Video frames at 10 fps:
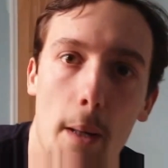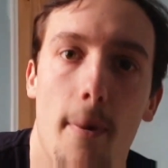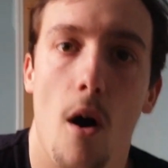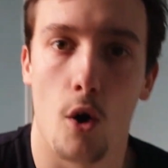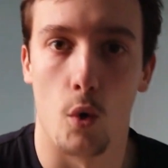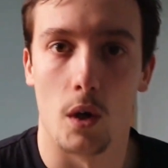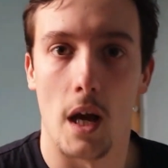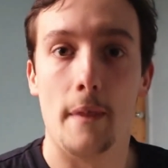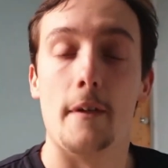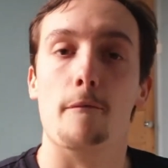in a parkour
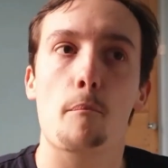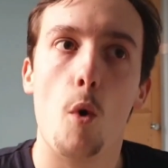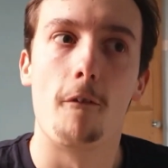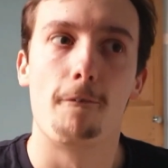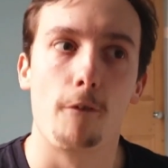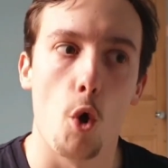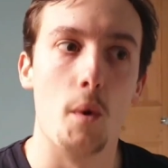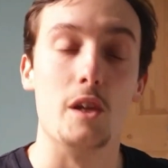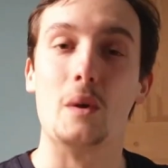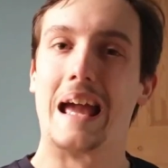line, the more
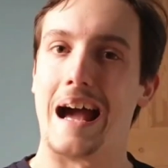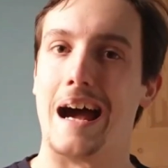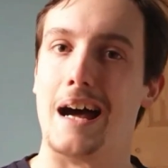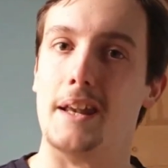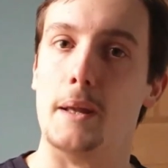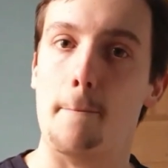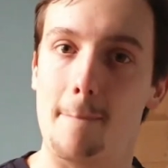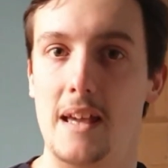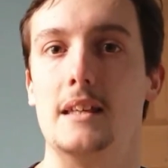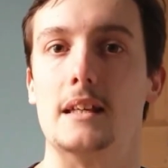flowy you can
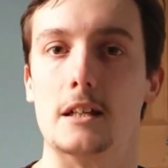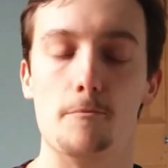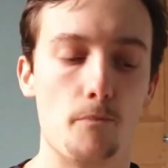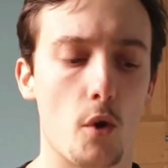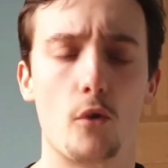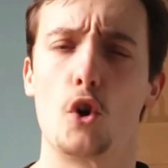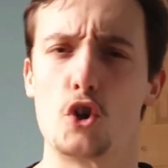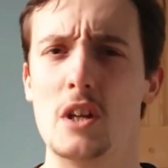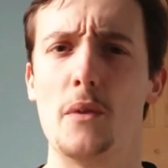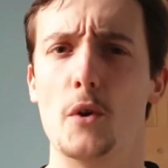make it. Of course,
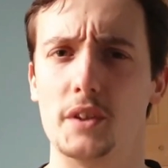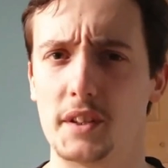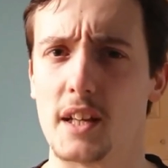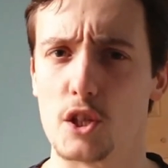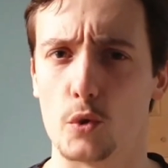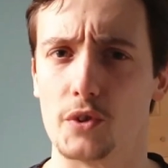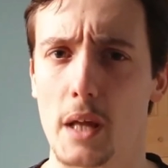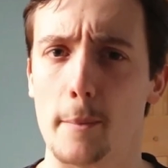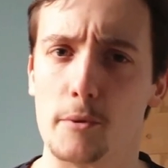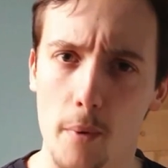you need those essential
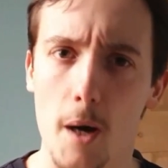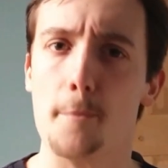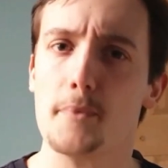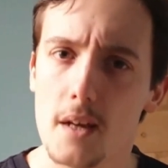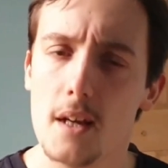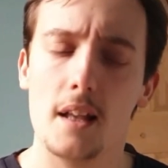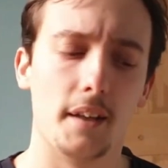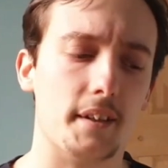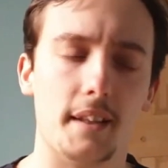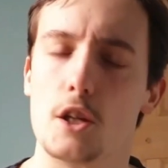steps, but
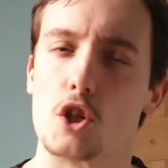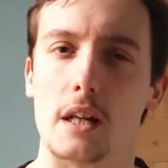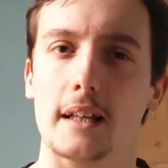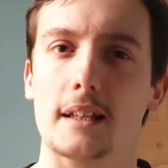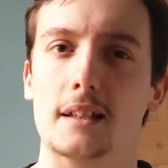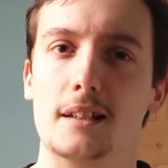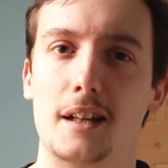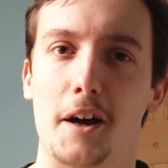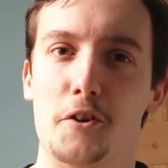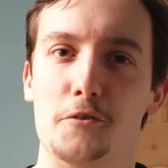that's essentially
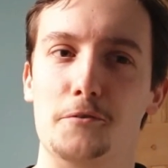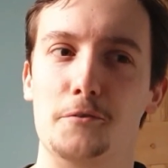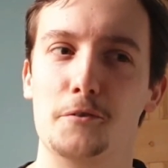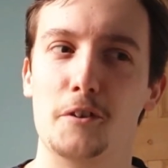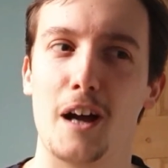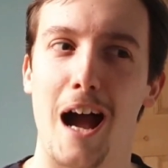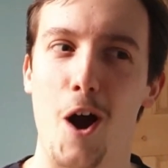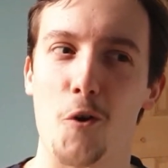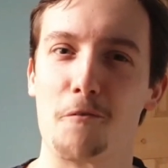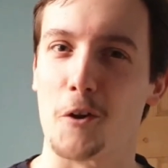kind of
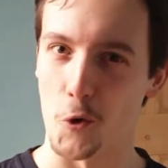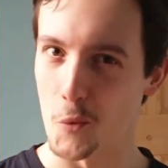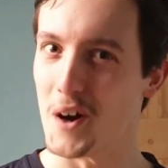how flow